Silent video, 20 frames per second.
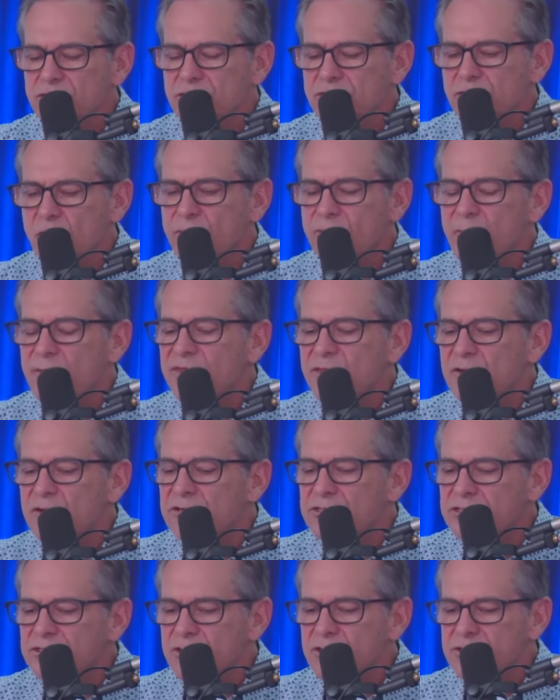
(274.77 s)
but they're
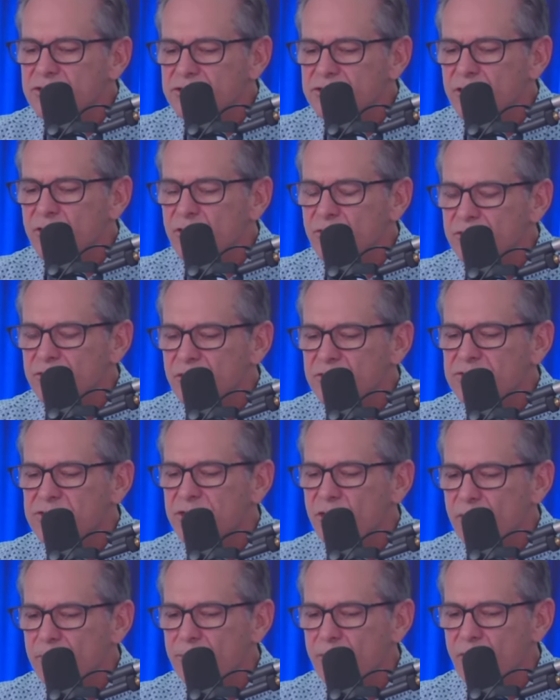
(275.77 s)

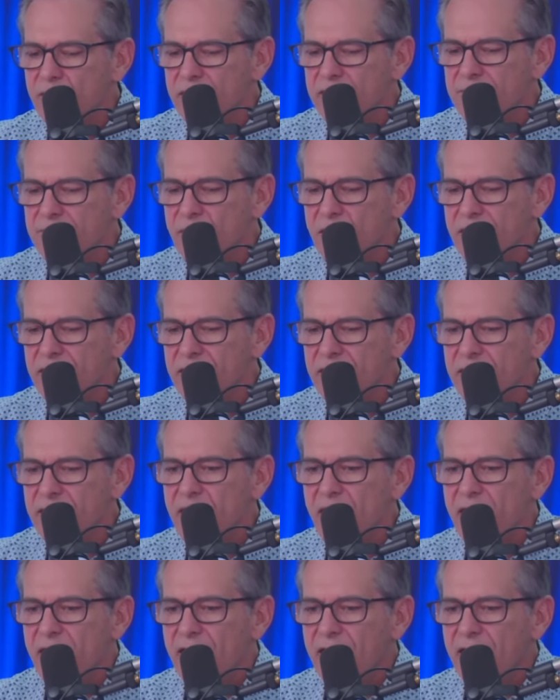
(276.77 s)
still printing money,